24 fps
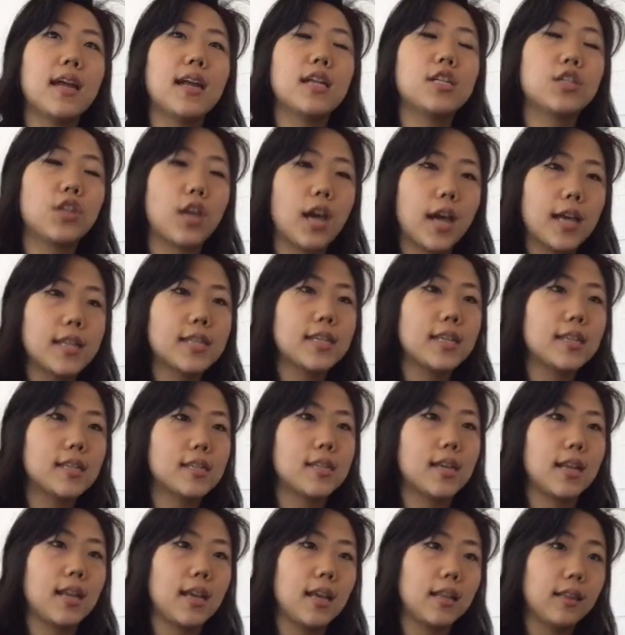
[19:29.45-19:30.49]
in a
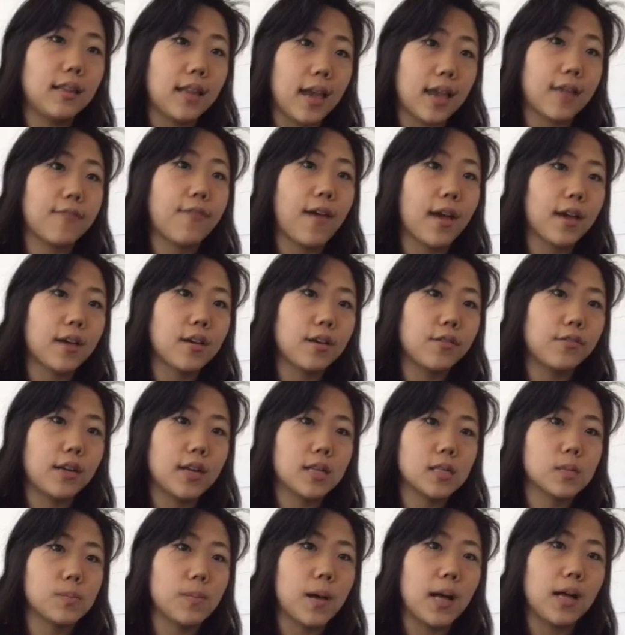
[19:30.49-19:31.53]
transient city like
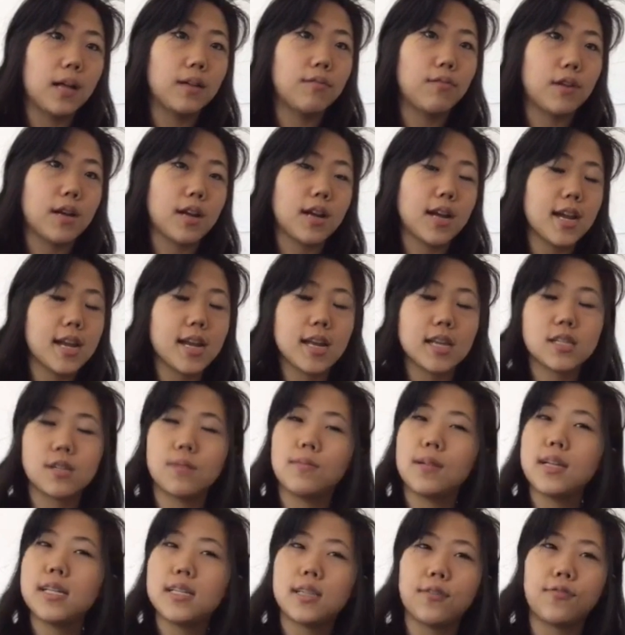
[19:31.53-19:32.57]
Vancouver as well, where you're hitting
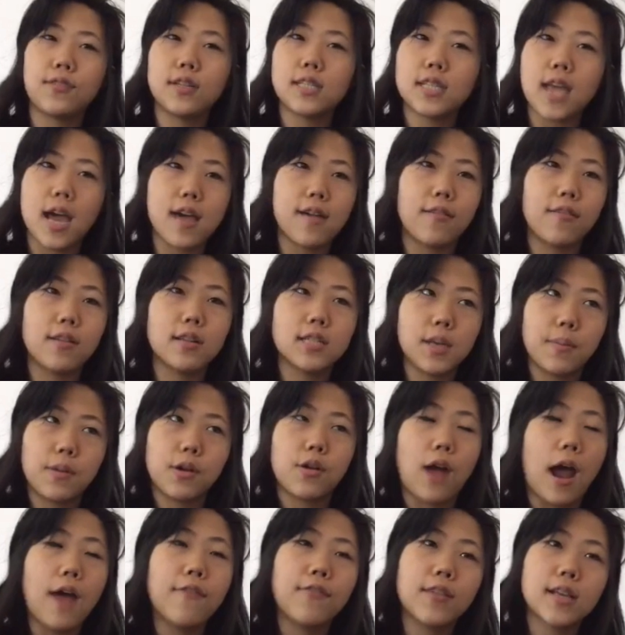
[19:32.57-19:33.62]
so many different
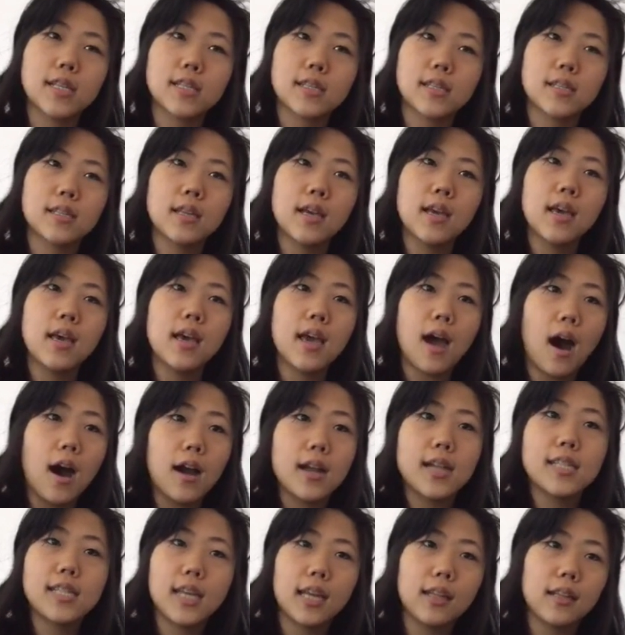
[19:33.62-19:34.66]
demographics
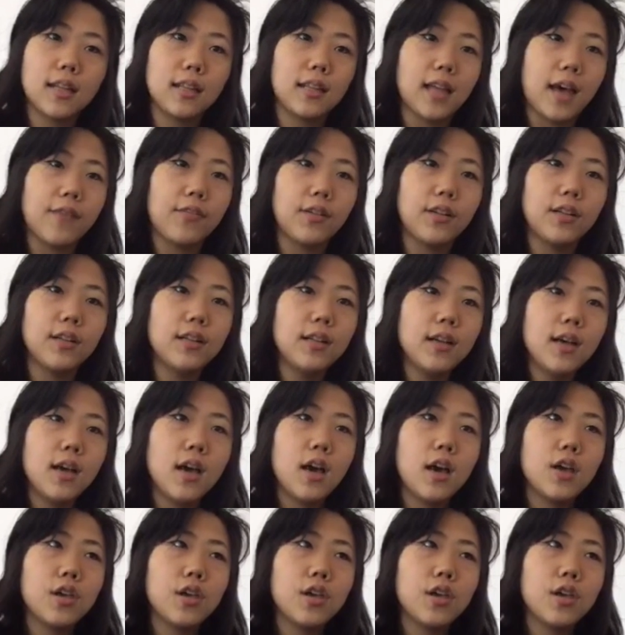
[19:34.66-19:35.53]
on a daily level,